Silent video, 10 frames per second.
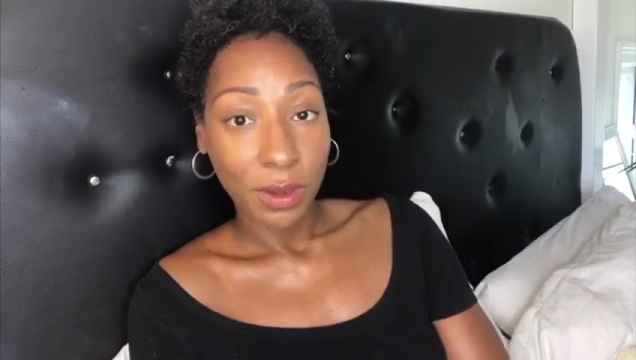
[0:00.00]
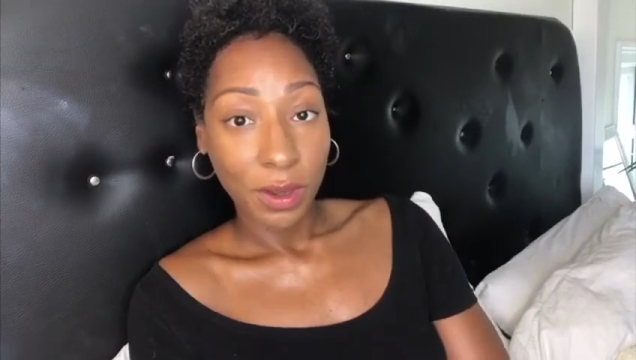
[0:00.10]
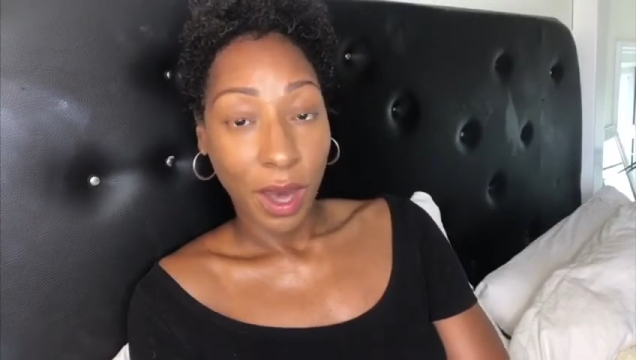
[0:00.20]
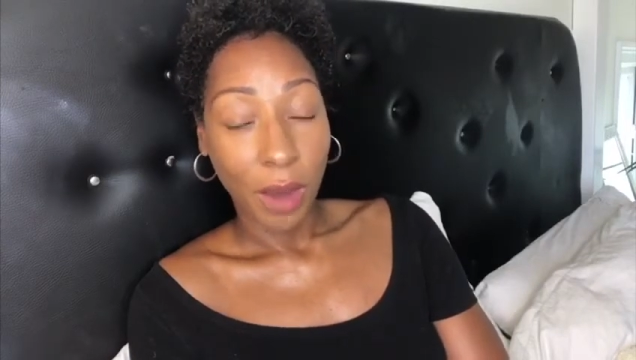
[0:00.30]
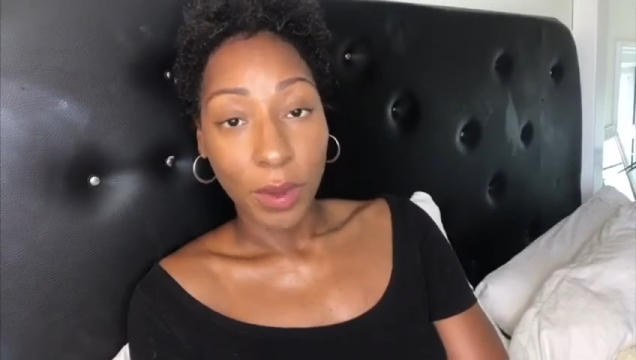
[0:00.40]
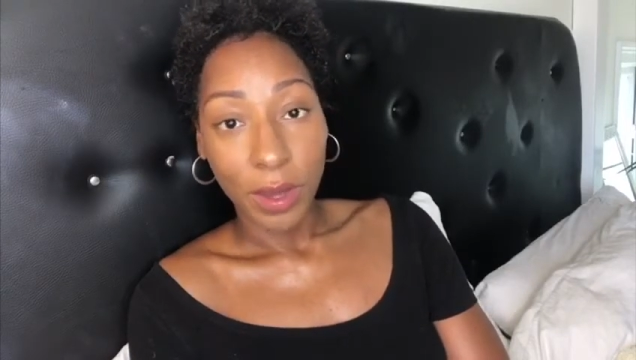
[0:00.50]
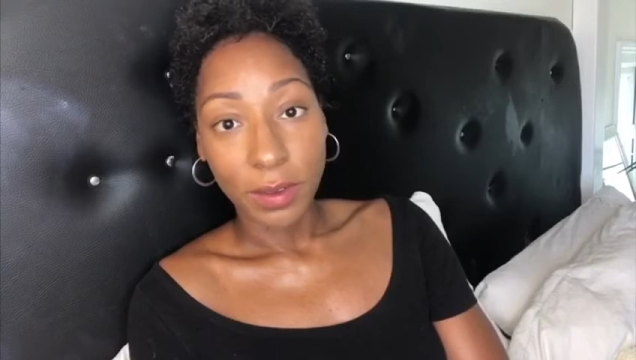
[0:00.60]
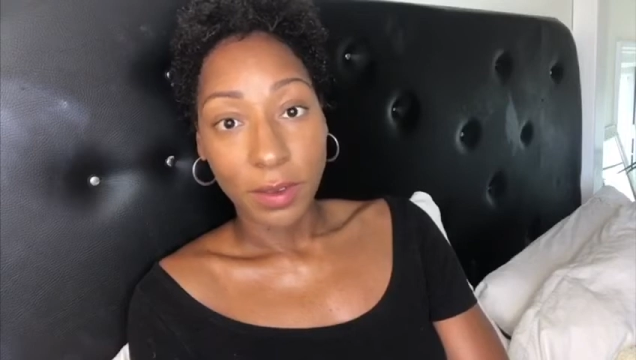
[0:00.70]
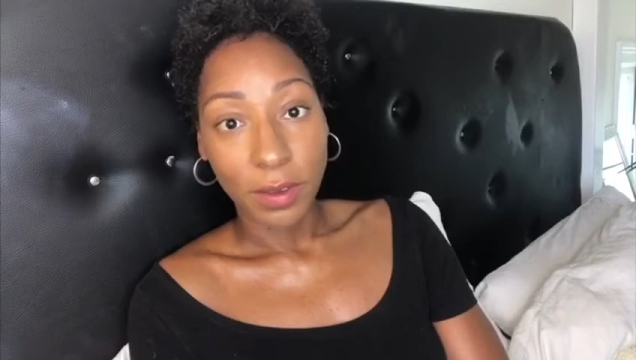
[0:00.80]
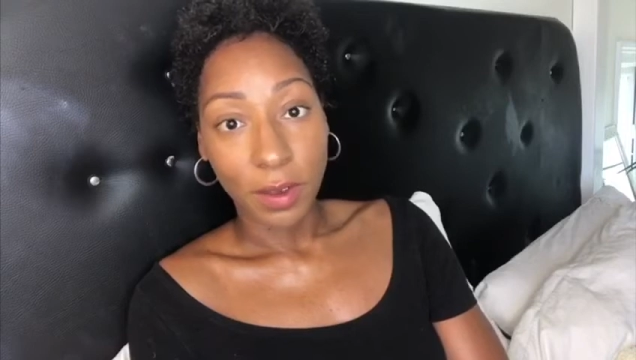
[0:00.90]
How
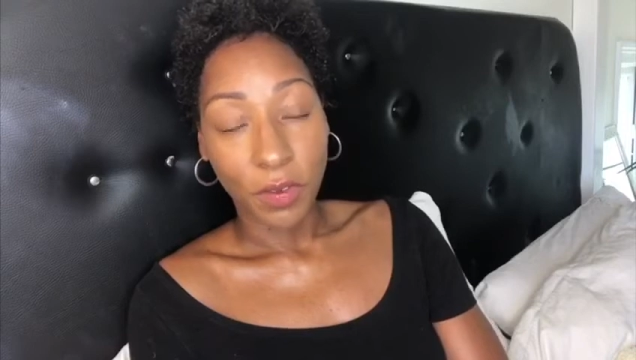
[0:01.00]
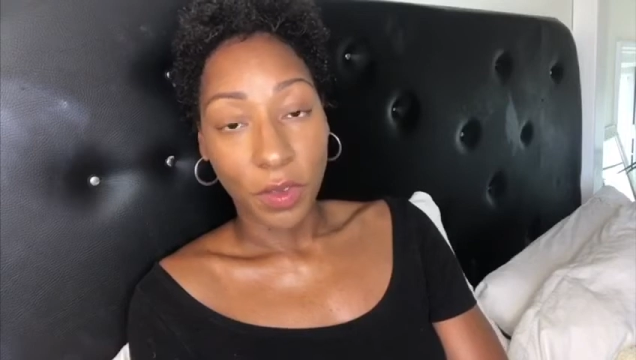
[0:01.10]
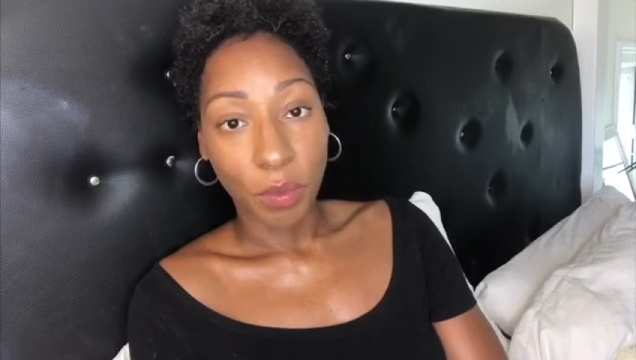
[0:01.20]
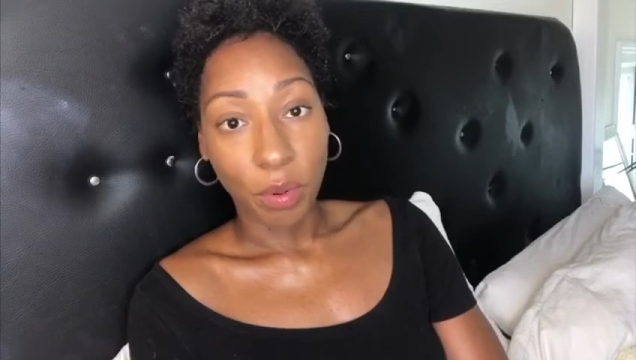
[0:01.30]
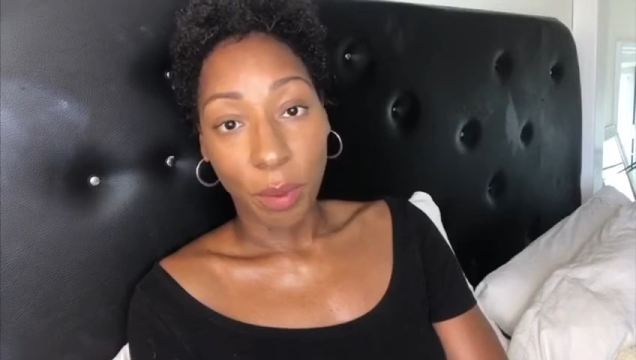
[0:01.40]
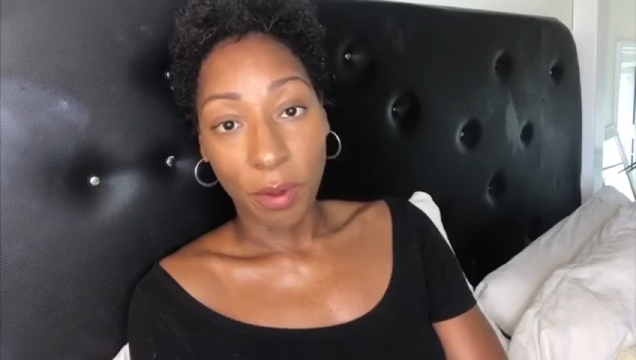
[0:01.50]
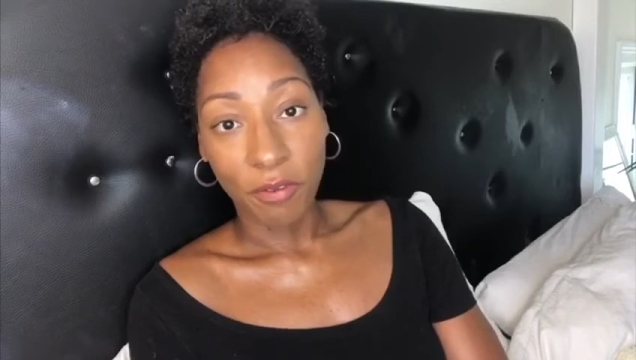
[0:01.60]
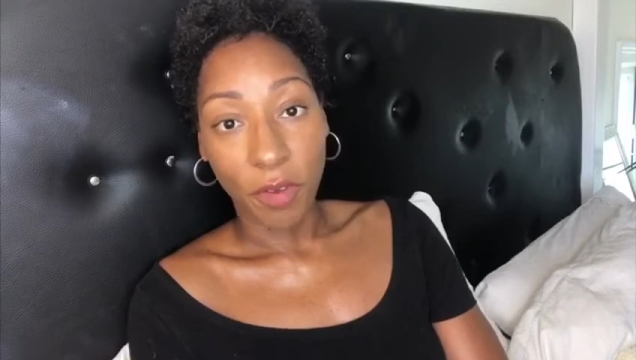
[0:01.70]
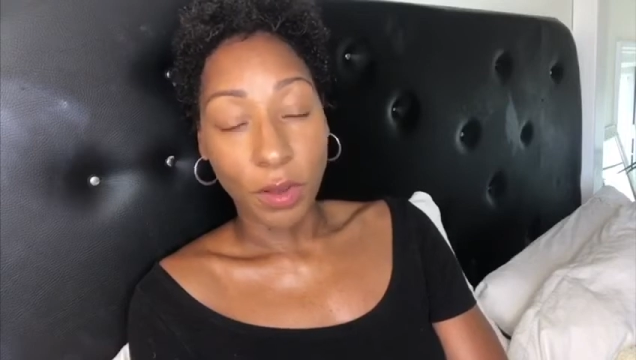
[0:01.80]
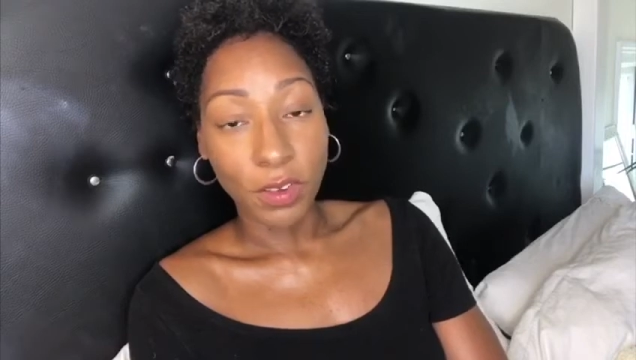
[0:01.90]
easy is it for the proper
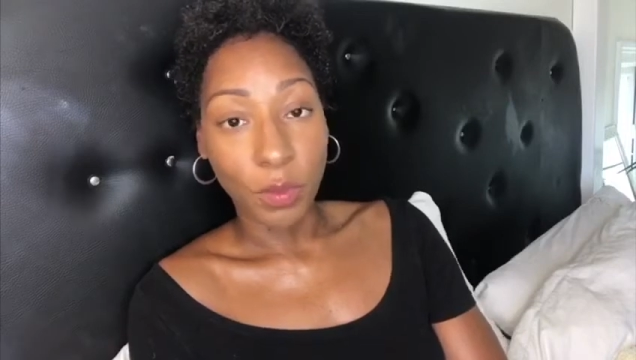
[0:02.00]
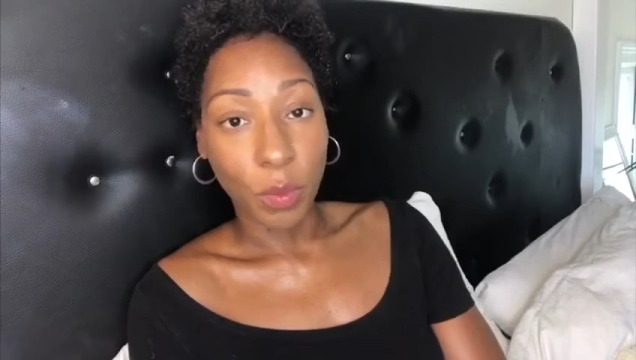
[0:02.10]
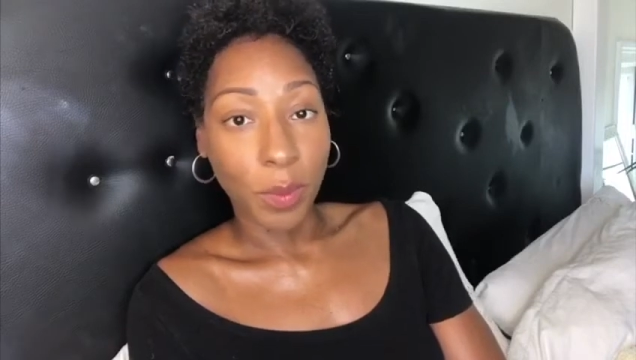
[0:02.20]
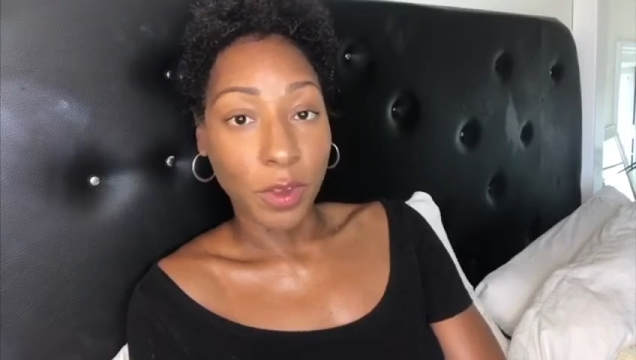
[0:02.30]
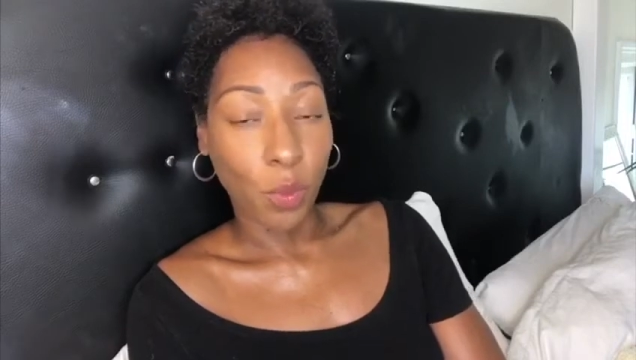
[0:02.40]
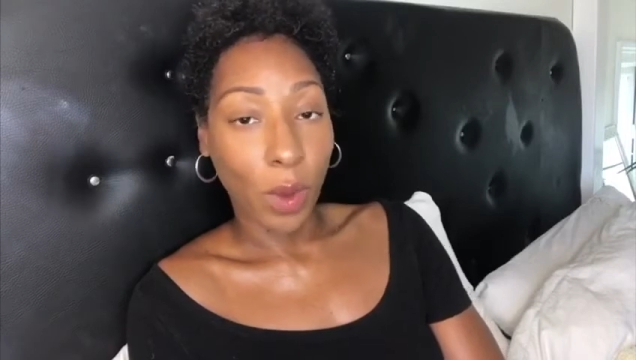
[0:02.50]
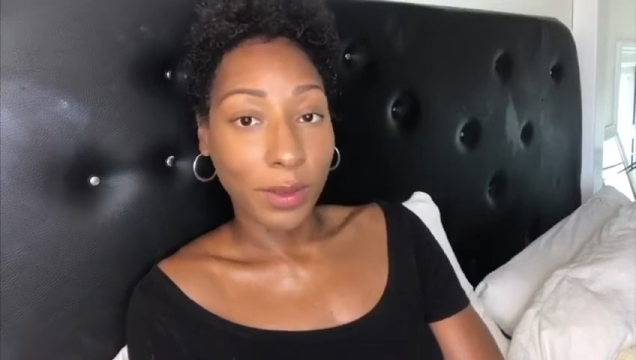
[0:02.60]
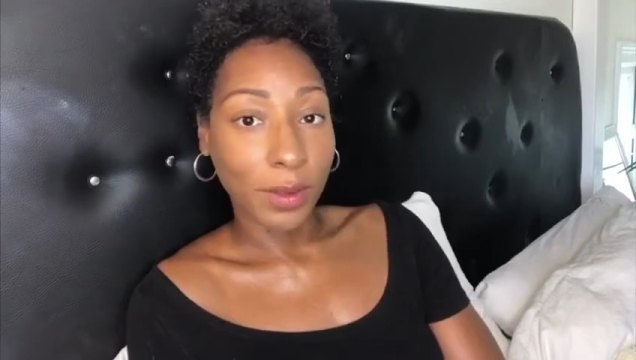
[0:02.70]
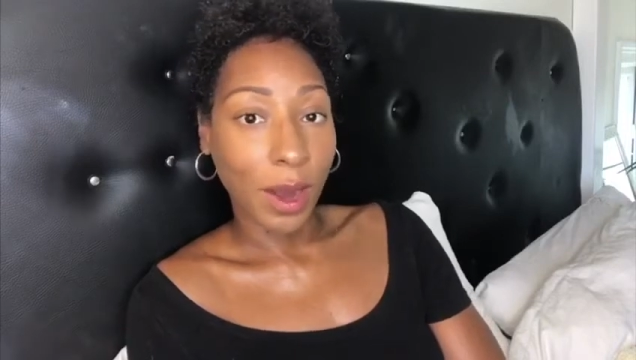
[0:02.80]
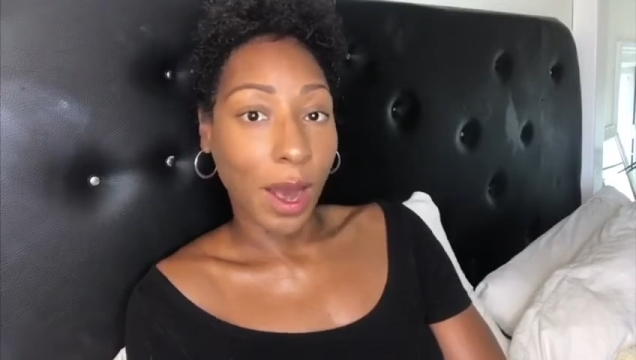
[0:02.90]
false in women's
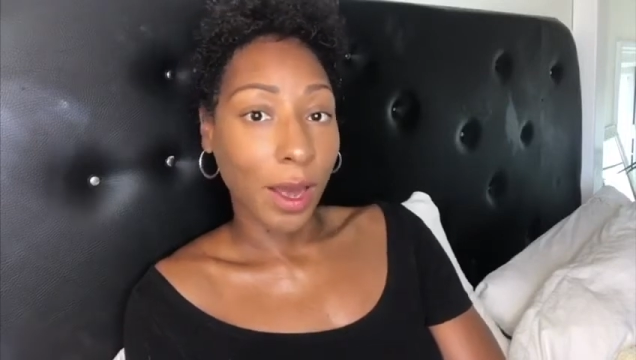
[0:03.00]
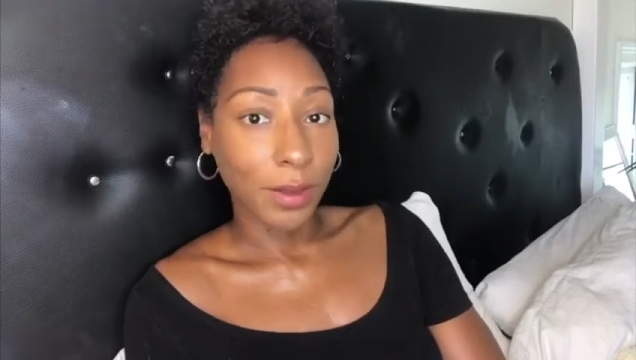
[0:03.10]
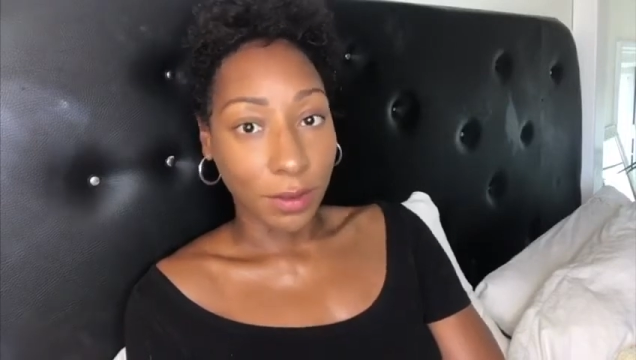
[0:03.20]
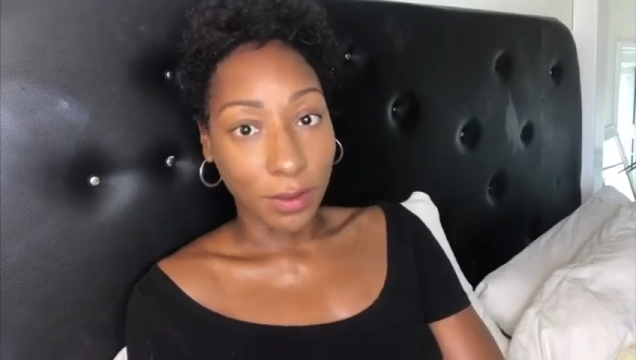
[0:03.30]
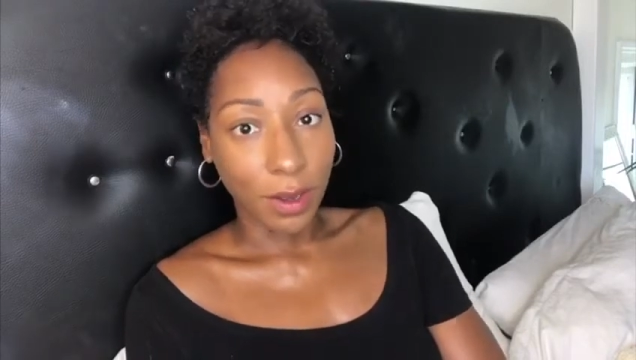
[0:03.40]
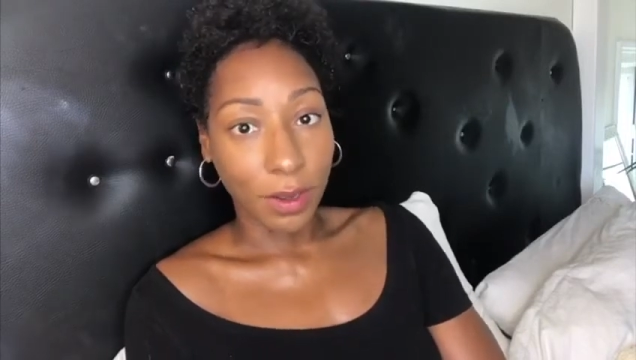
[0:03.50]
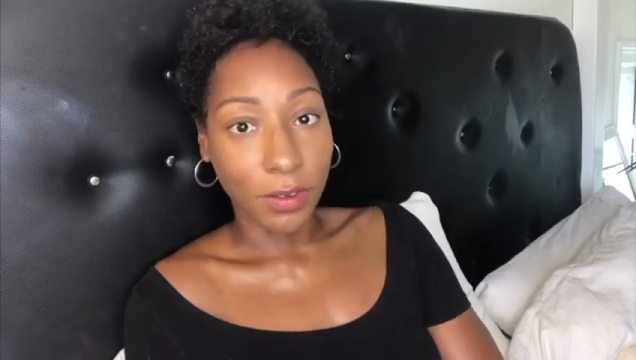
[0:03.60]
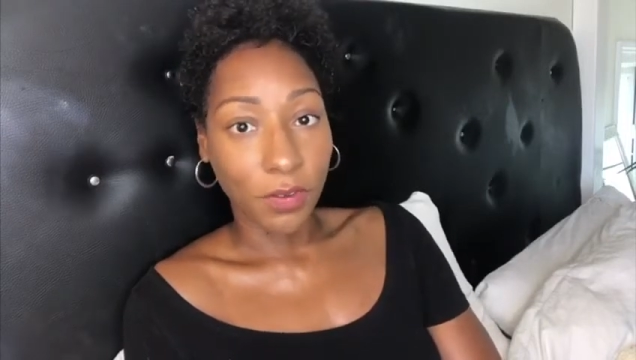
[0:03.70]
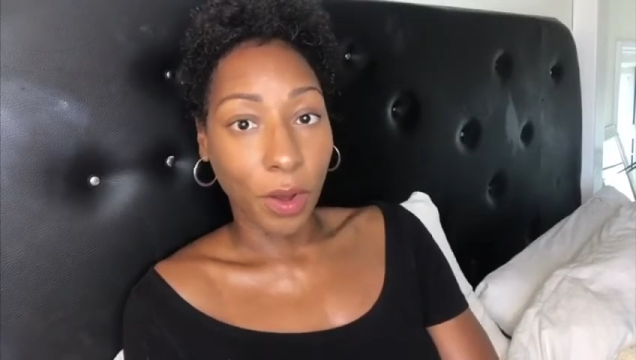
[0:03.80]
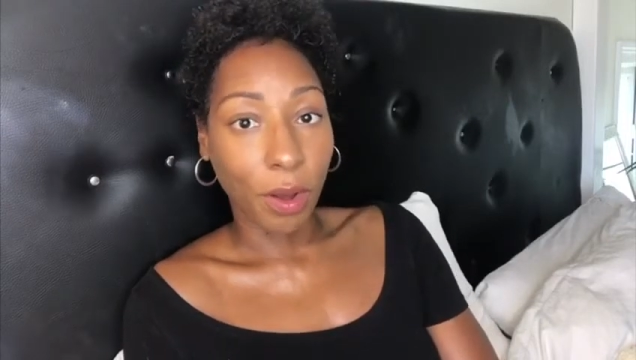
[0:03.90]
and hearts to say its
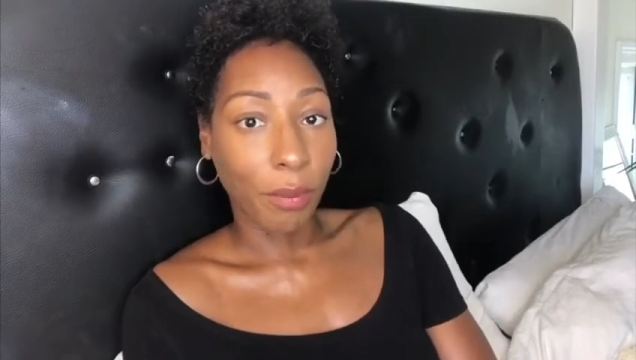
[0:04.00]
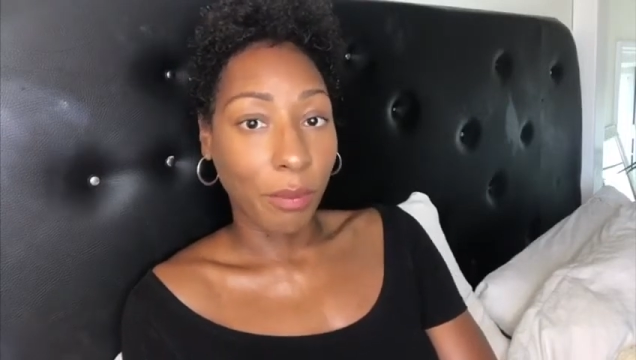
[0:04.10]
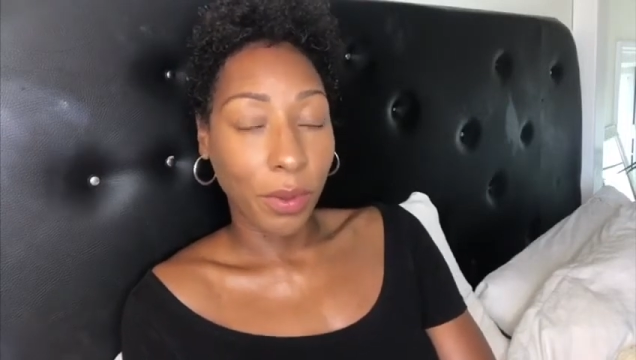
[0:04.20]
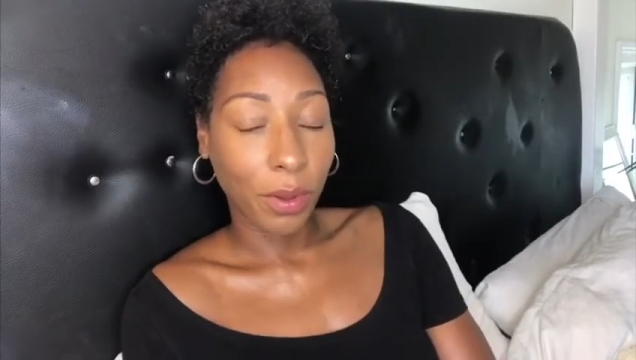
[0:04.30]
from?